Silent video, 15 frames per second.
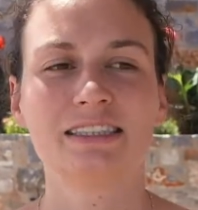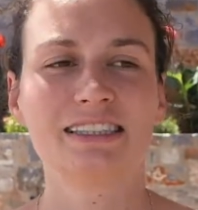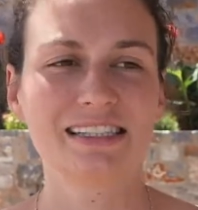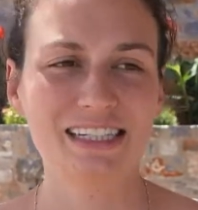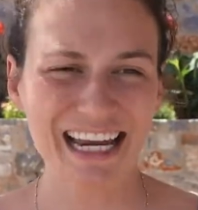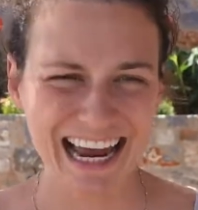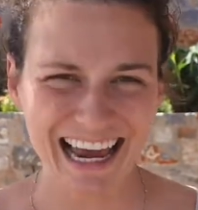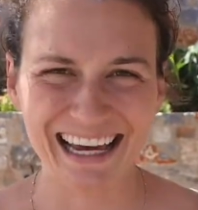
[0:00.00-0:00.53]

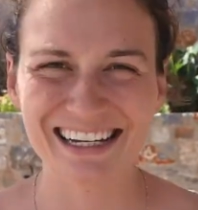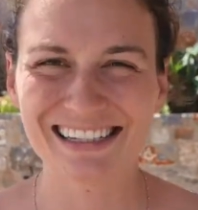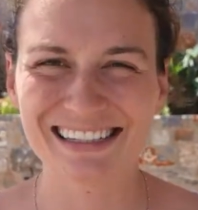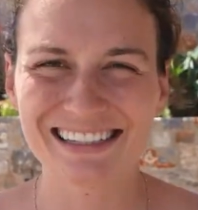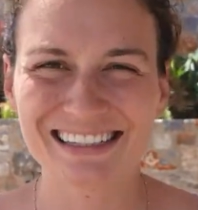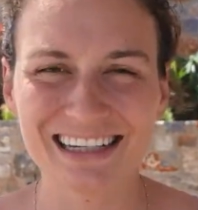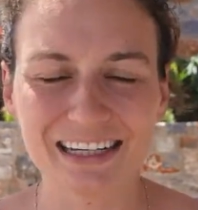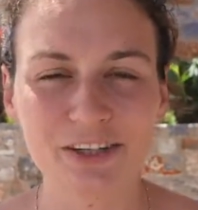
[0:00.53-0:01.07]

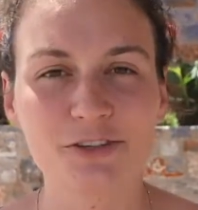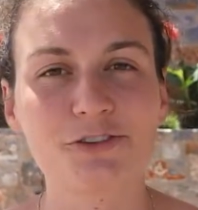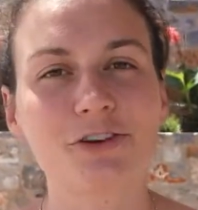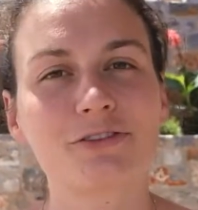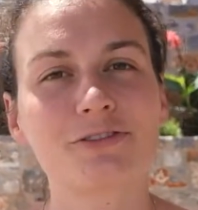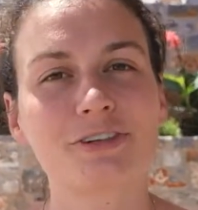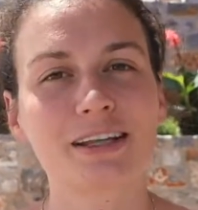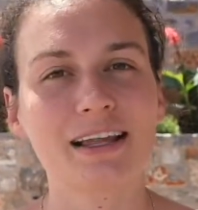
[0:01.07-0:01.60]
tense and
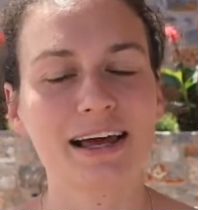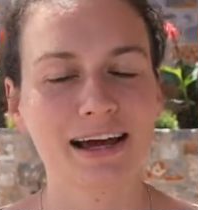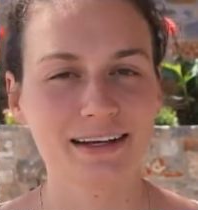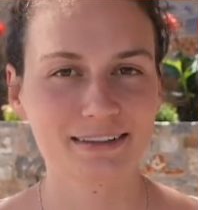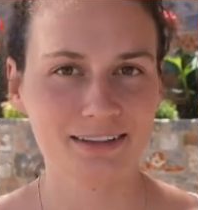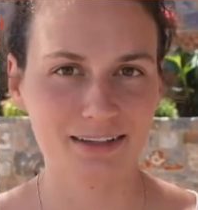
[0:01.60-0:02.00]
not relaxed,